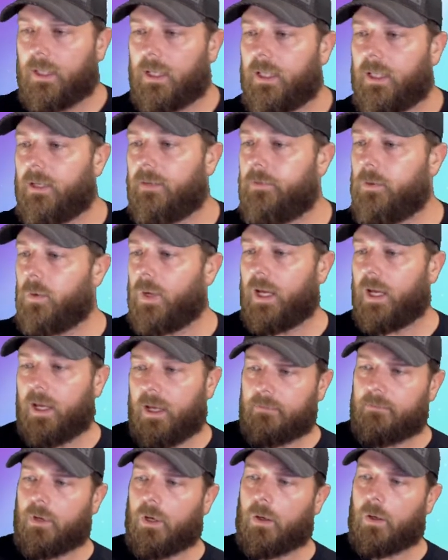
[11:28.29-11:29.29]
And if you
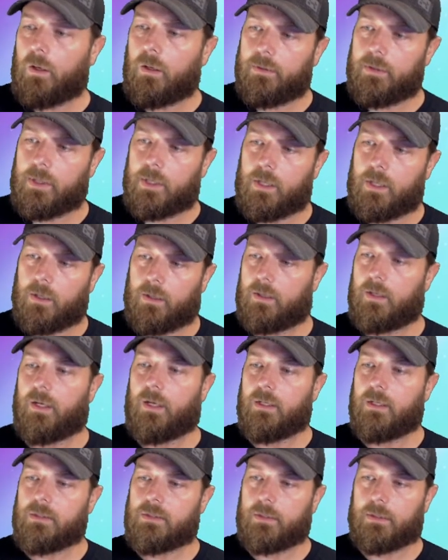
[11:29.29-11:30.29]
have all the
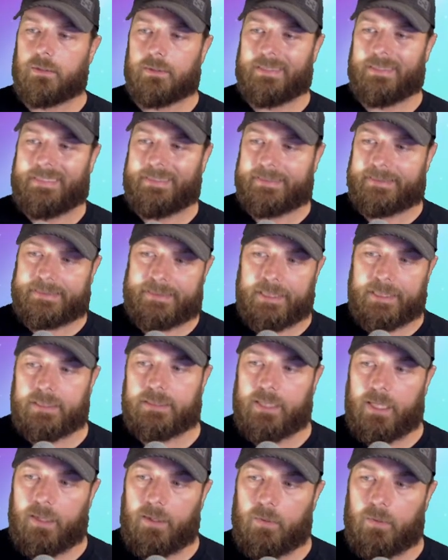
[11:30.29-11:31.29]
cards on the
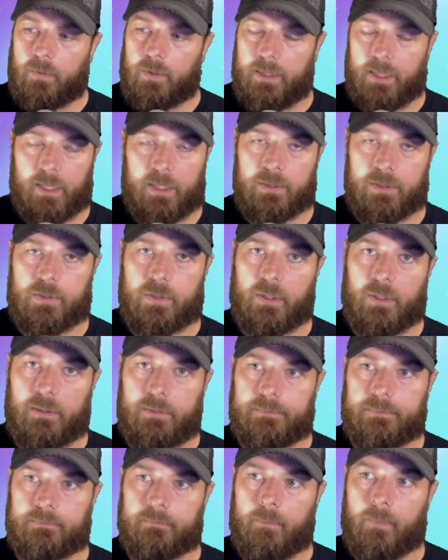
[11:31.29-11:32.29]
6 hour Yantra,